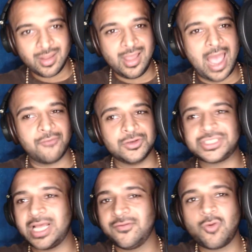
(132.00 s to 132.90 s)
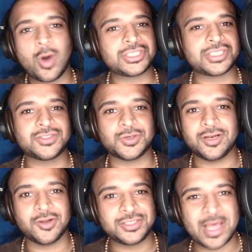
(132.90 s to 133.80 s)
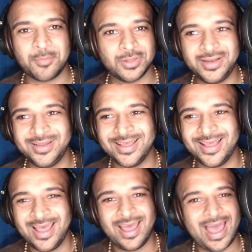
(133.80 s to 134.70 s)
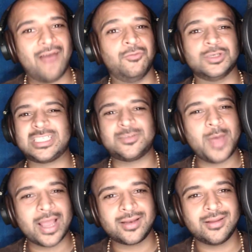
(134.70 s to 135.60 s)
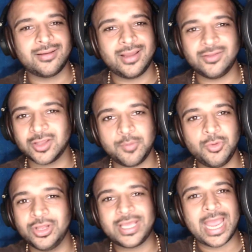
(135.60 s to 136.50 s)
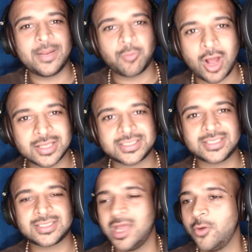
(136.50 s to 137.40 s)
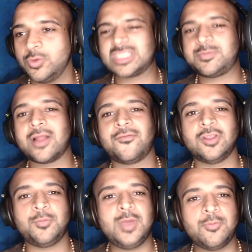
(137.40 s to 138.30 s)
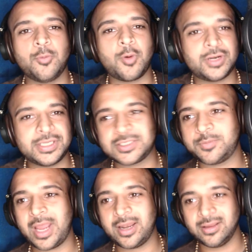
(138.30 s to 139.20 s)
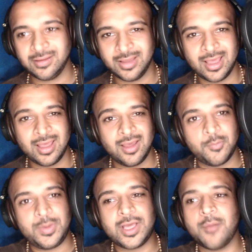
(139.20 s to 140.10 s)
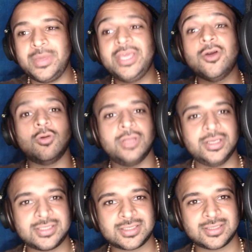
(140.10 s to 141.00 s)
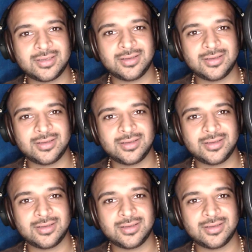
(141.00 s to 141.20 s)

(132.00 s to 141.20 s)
have your set of questions or in a template, have respect in the communicating process, respect for the people participating, become egoless,